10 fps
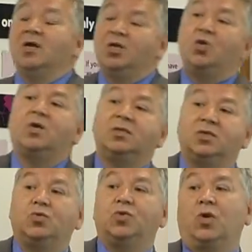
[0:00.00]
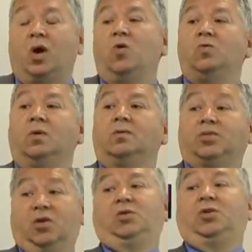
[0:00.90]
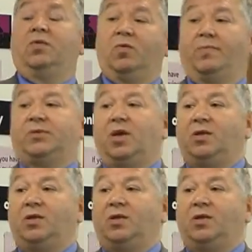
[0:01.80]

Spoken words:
You can do your own search on the website.